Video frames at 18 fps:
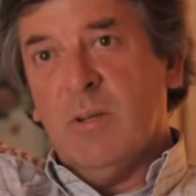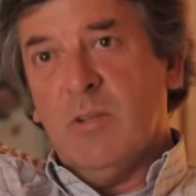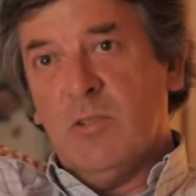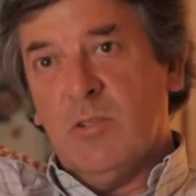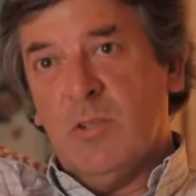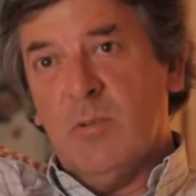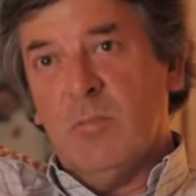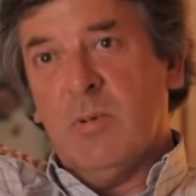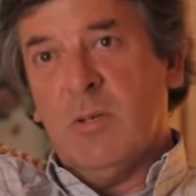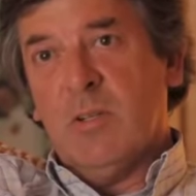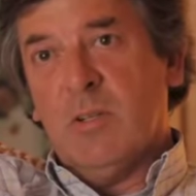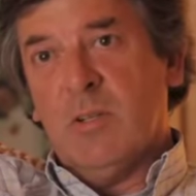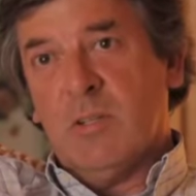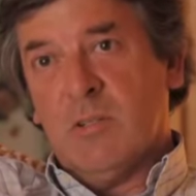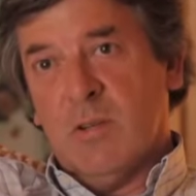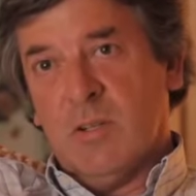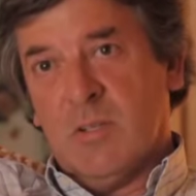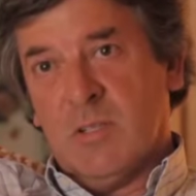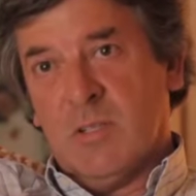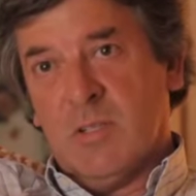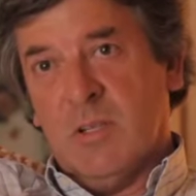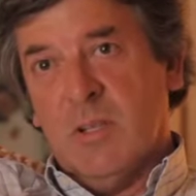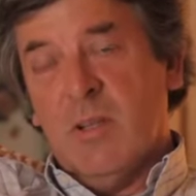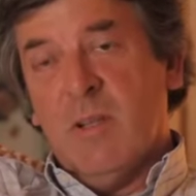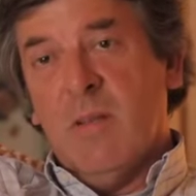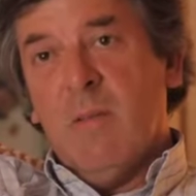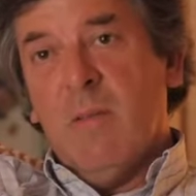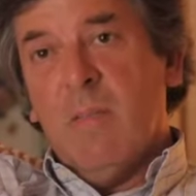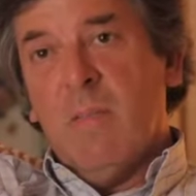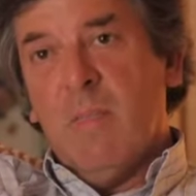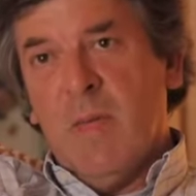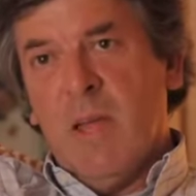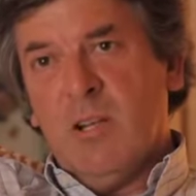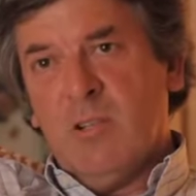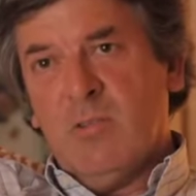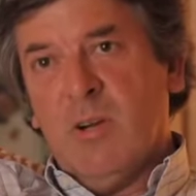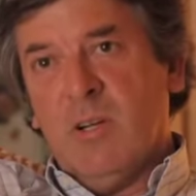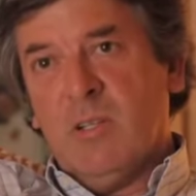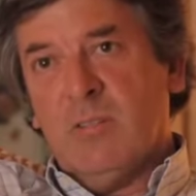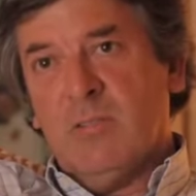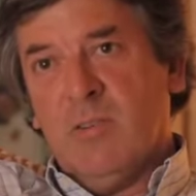Tumour Trust. They're trying to